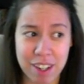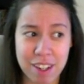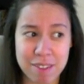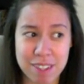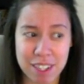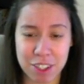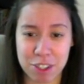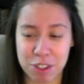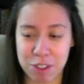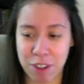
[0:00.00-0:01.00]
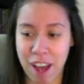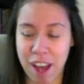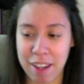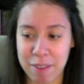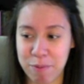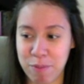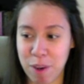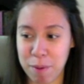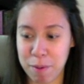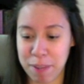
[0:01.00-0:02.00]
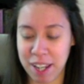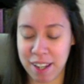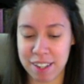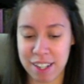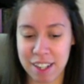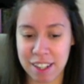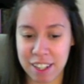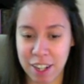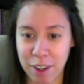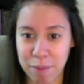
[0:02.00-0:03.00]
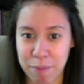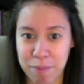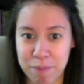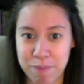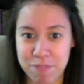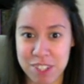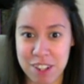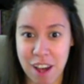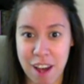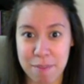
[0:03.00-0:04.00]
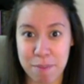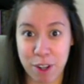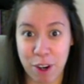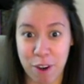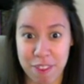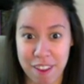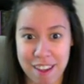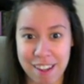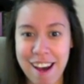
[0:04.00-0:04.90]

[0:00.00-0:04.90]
It was like a dry rubber bandy clear snotty booger thing.